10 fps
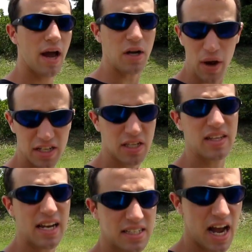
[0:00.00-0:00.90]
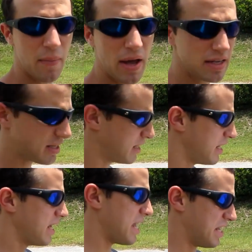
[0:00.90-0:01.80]
Anyway, so the next comment
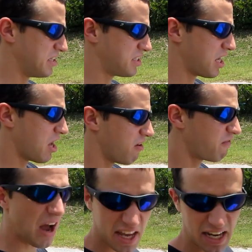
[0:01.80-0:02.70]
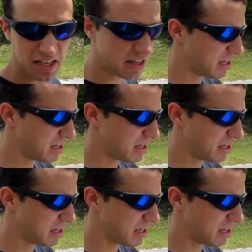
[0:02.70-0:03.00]
is, it.